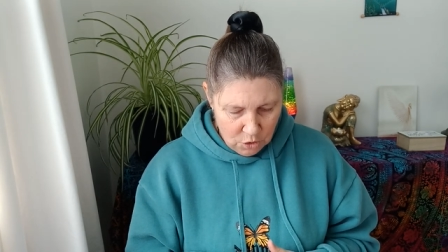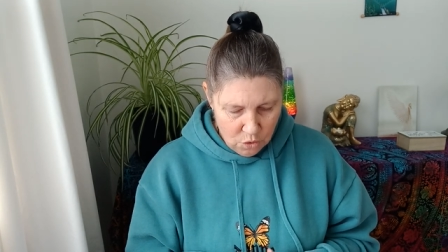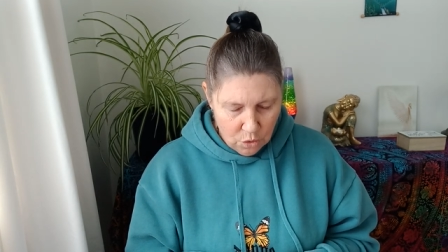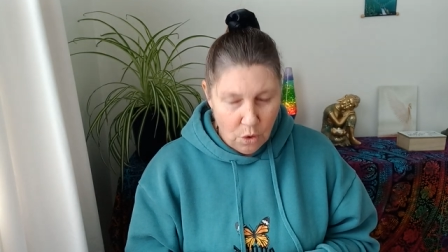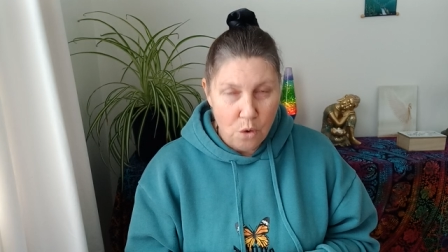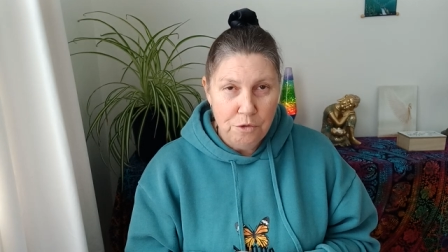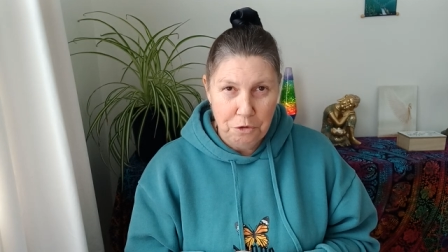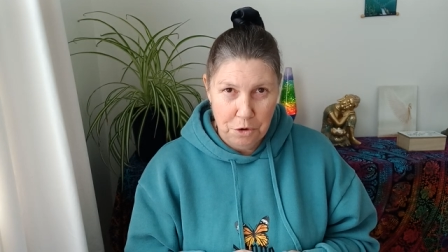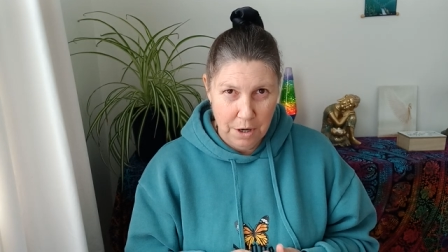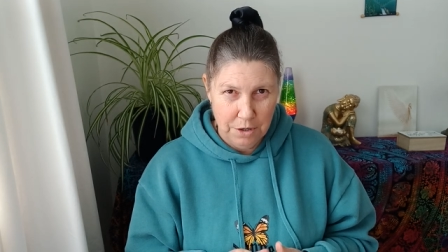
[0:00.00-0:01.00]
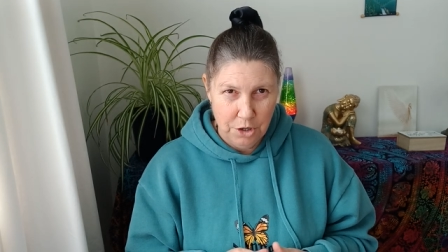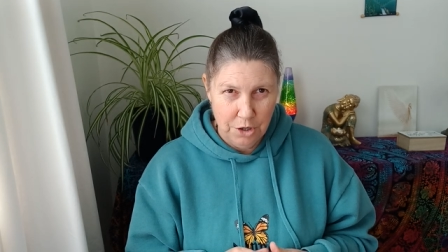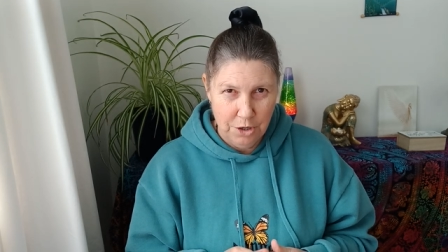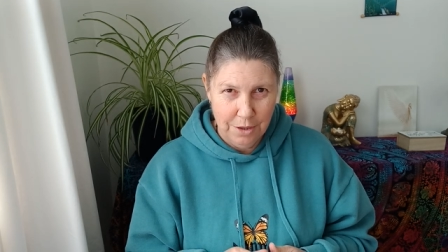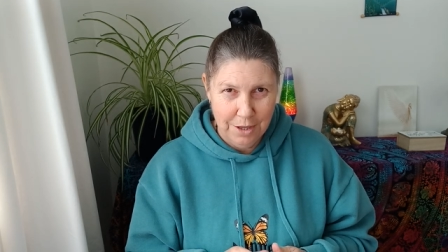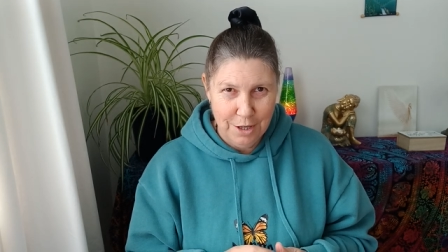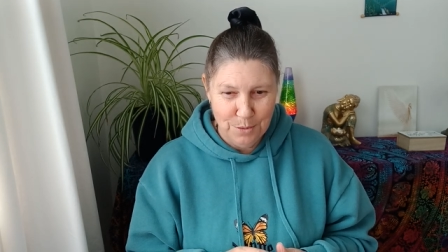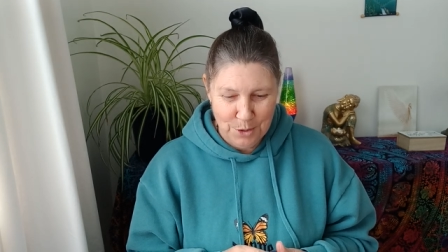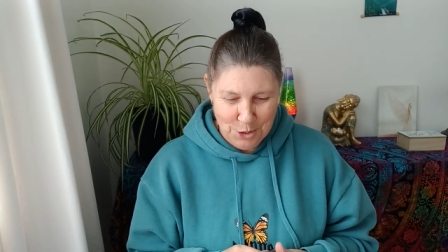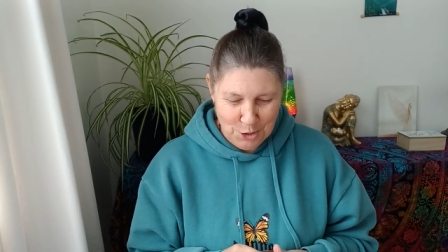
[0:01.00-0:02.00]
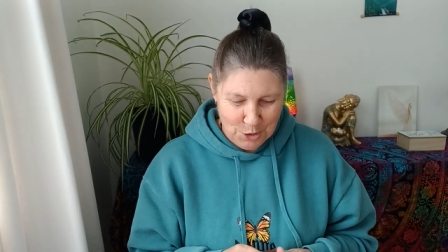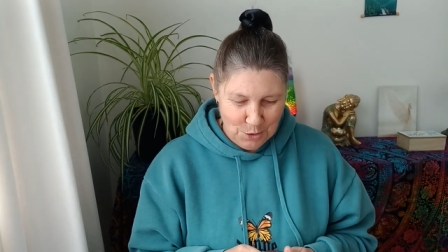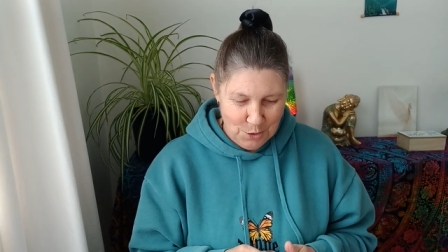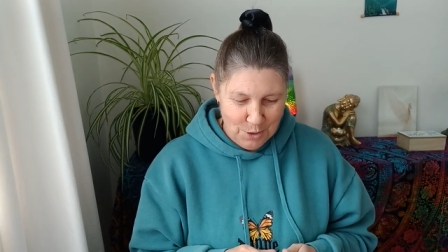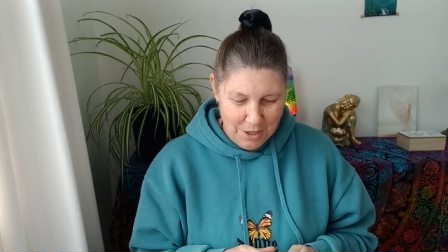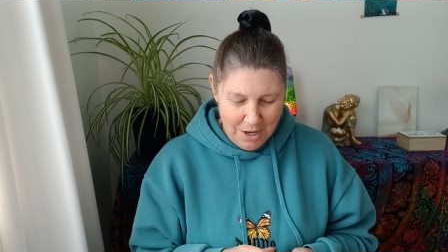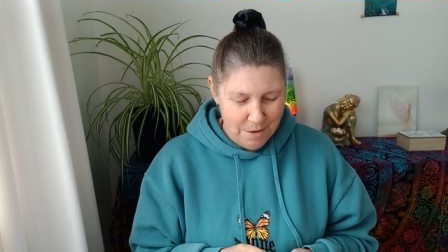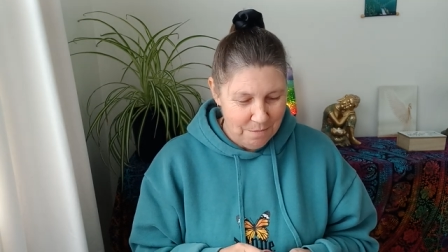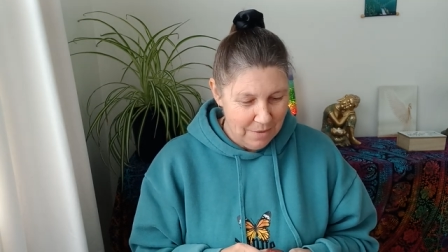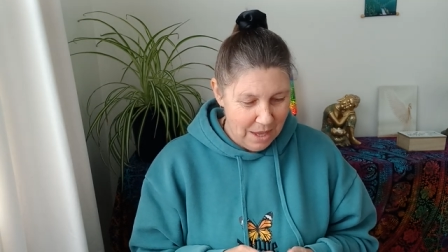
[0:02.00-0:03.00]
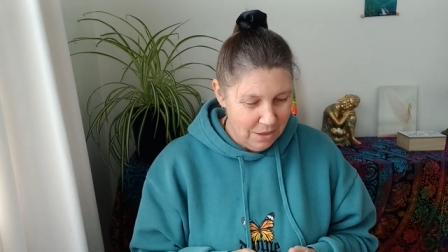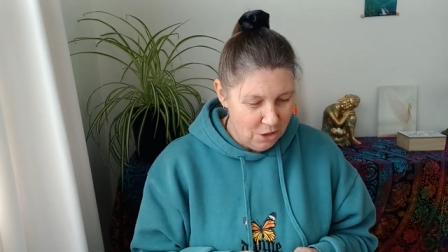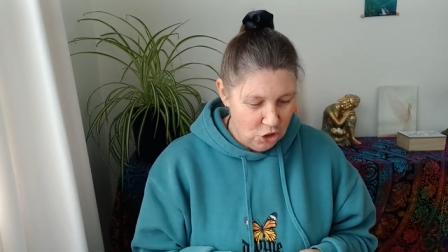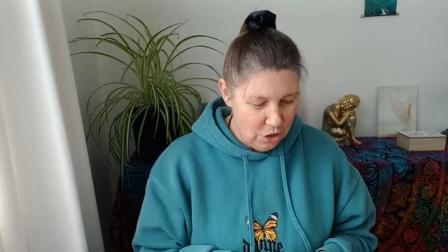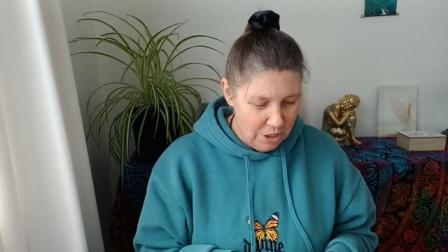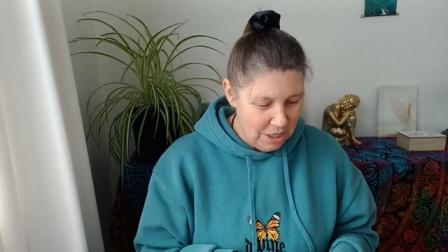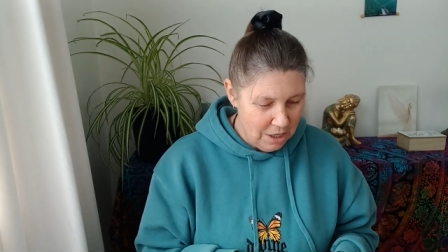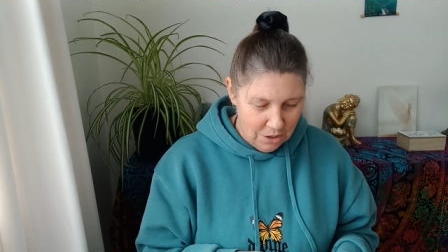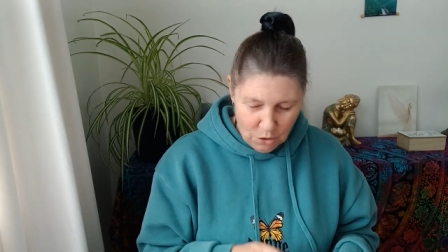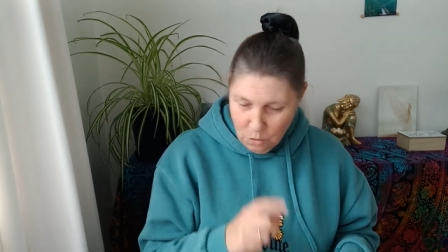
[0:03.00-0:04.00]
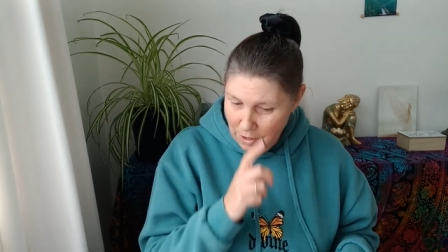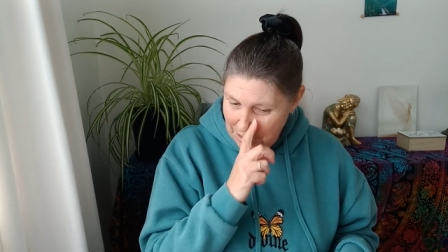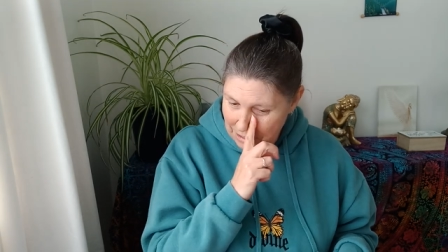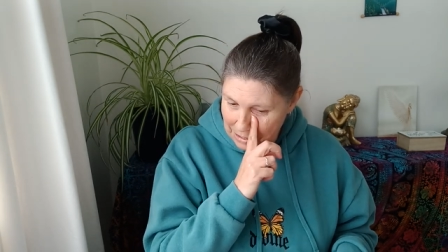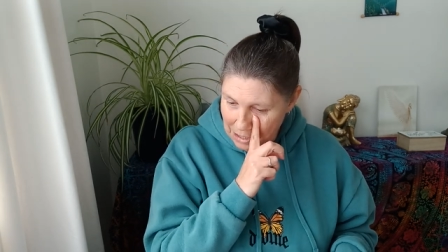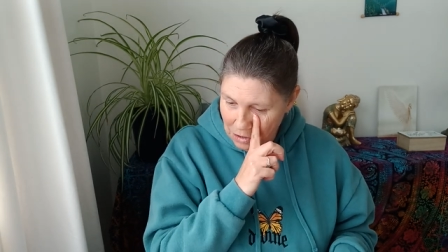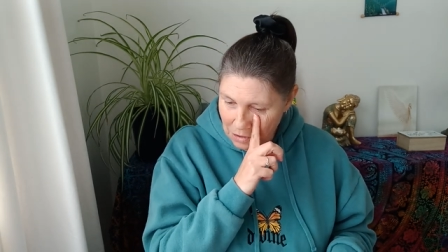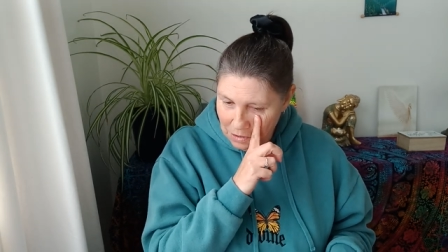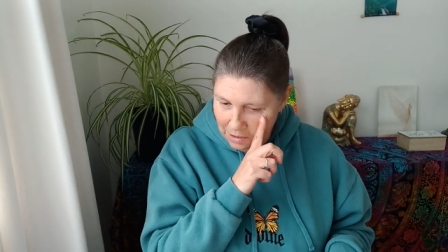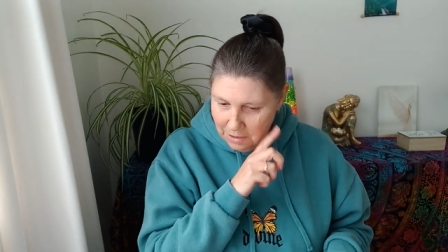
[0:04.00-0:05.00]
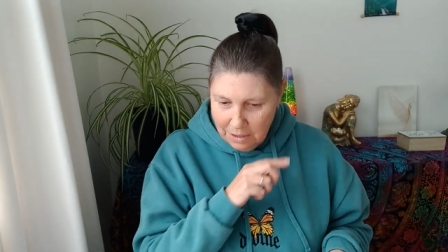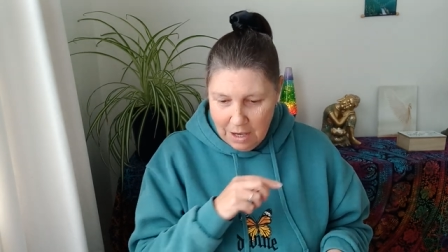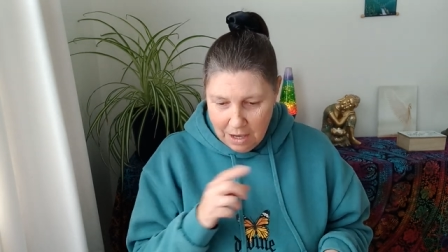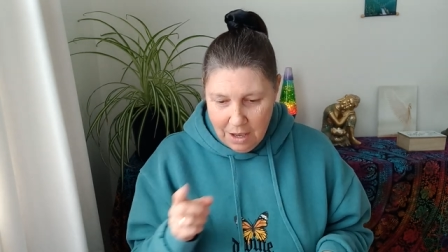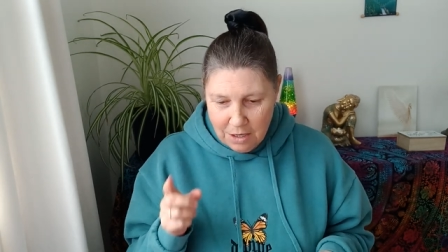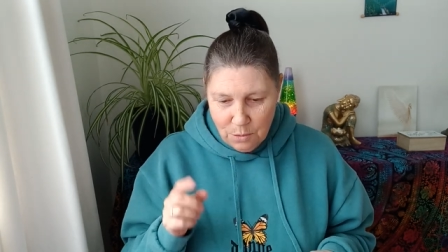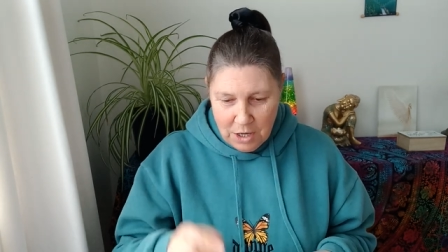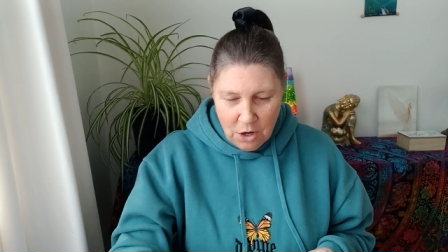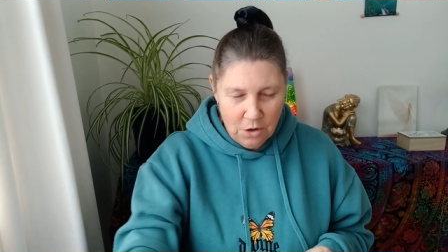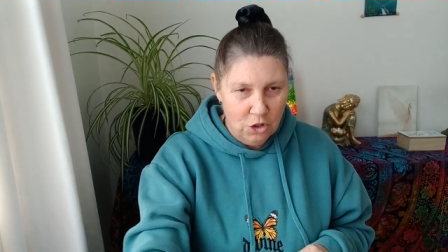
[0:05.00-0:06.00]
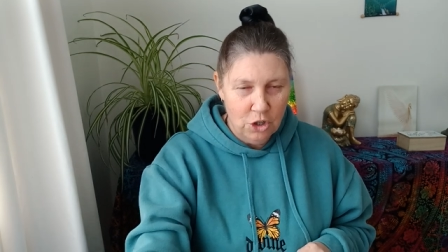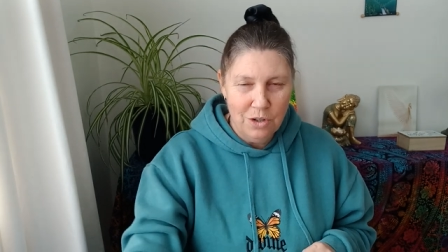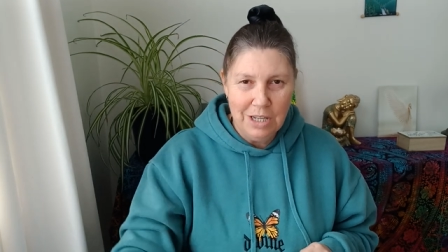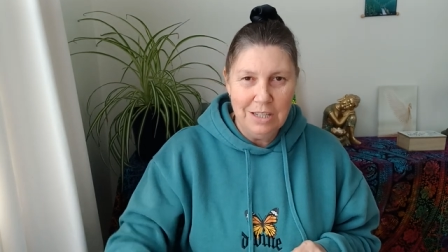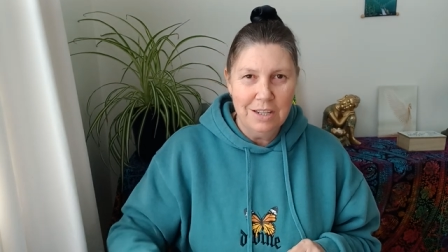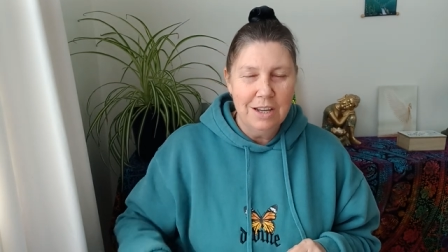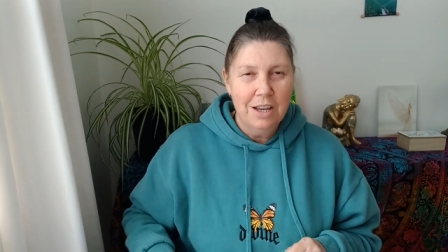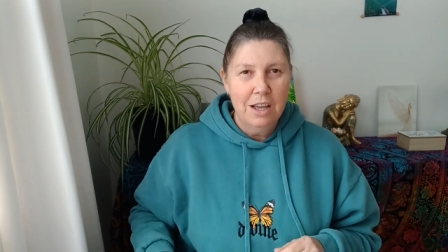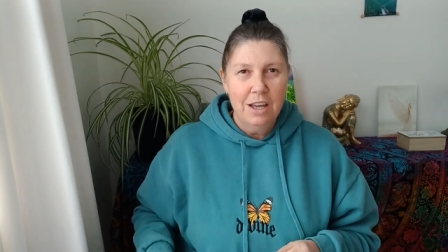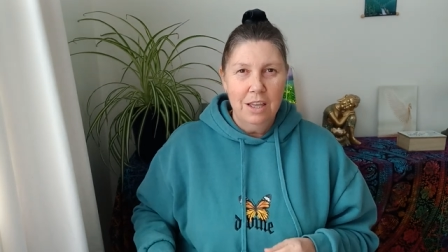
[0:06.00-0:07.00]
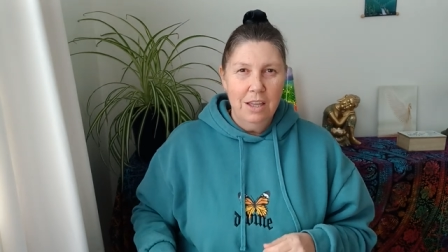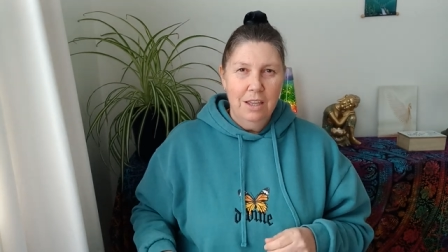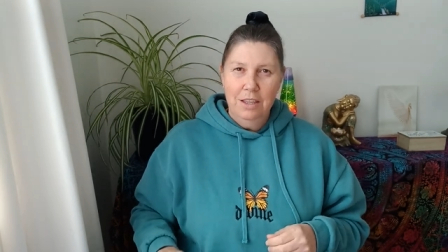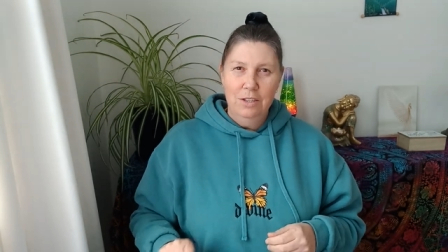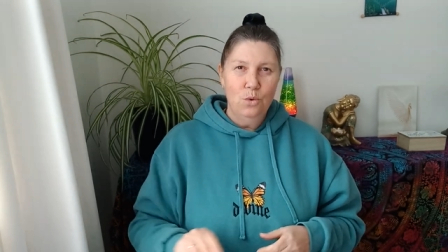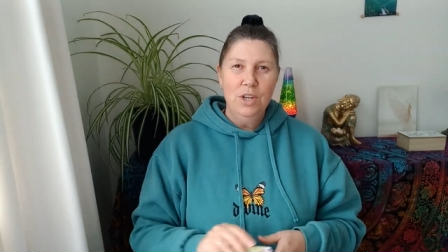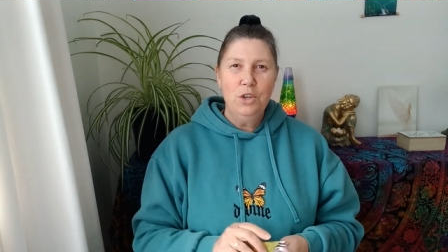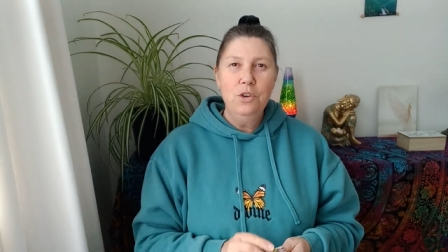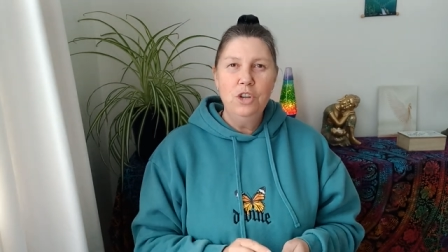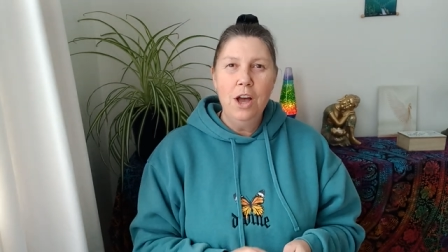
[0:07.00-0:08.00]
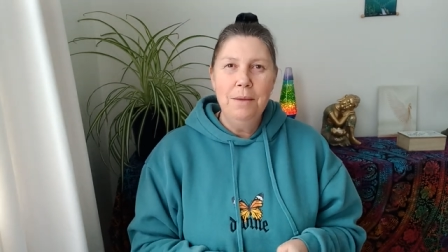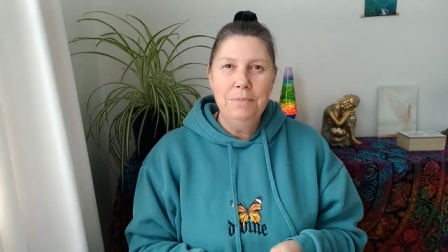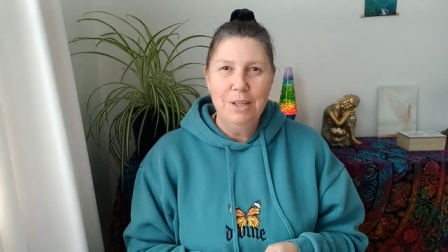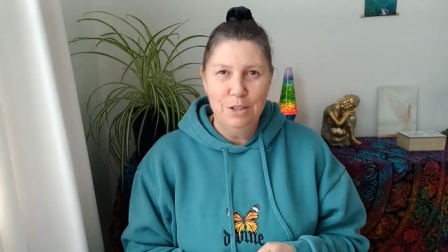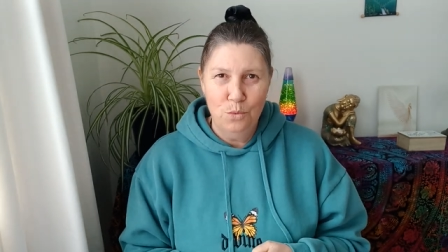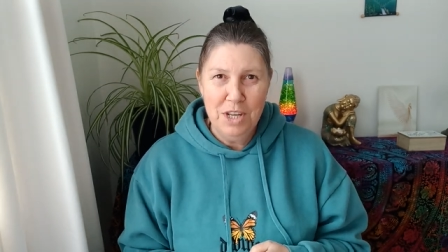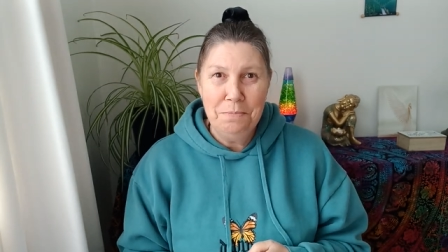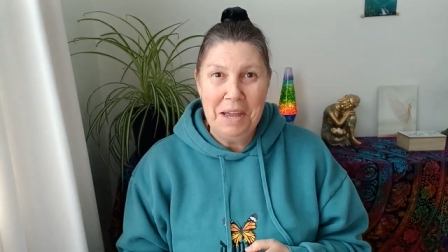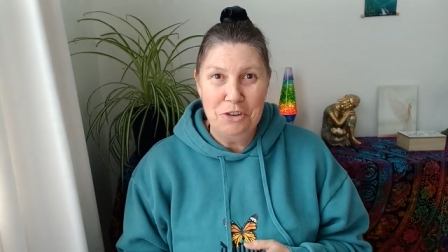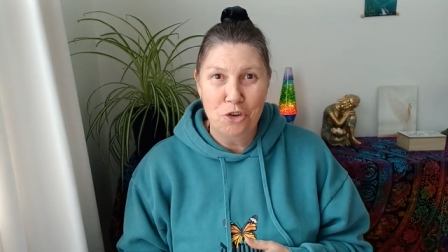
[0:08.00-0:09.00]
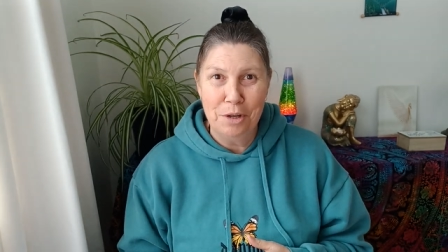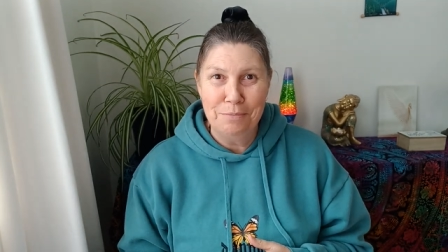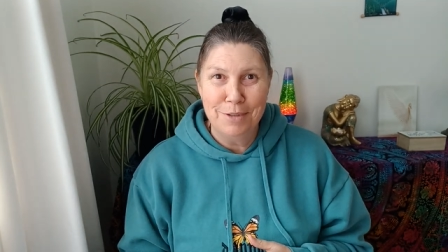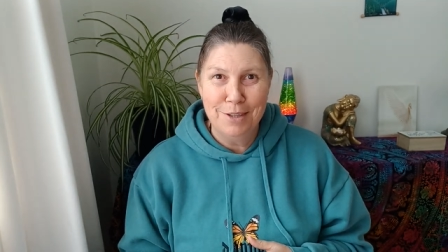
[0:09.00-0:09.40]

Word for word: You go for it. That's what you do. Yep. And the journey is always, you know, as we know, journeys, there's always good times, there's always bad times.